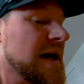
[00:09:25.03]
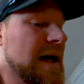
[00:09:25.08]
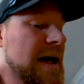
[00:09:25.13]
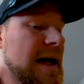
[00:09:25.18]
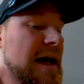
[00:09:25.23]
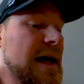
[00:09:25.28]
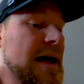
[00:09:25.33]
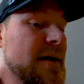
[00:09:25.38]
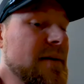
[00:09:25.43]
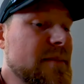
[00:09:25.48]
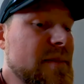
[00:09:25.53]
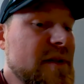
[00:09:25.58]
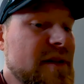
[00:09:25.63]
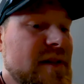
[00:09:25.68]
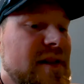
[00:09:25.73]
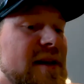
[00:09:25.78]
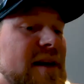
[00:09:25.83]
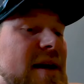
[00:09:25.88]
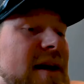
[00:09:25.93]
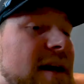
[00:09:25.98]

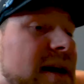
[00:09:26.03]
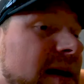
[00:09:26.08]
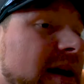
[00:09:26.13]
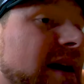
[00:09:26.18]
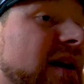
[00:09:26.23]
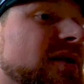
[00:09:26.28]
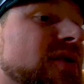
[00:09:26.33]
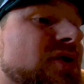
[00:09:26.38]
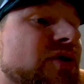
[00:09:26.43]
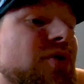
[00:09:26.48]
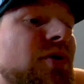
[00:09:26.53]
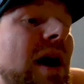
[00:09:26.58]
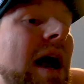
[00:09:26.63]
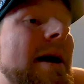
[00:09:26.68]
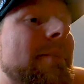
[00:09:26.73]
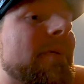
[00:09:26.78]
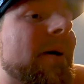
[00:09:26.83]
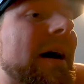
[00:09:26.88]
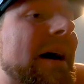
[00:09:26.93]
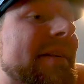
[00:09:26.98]
The
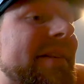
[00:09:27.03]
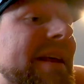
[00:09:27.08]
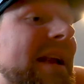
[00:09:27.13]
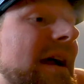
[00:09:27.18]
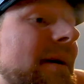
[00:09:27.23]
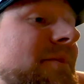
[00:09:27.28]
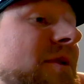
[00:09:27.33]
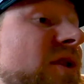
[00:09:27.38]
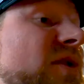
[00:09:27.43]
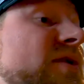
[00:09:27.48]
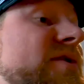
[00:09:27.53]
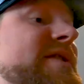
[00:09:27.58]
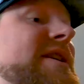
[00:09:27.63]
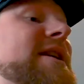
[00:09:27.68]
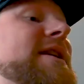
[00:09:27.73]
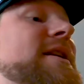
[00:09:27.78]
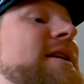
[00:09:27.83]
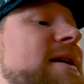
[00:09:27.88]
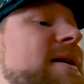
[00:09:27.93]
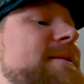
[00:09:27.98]
tripod that I'm
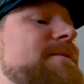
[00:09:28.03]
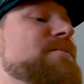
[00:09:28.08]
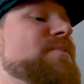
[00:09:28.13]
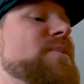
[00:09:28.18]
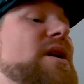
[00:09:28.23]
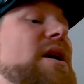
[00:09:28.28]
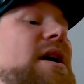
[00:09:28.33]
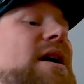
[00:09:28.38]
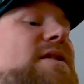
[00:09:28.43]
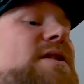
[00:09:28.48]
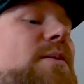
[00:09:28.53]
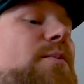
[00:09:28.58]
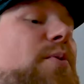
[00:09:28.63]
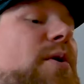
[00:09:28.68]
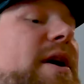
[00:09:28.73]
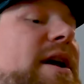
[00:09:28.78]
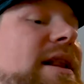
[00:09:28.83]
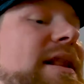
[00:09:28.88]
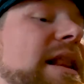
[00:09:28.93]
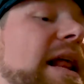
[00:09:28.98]
using is a
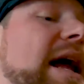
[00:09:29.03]
pretty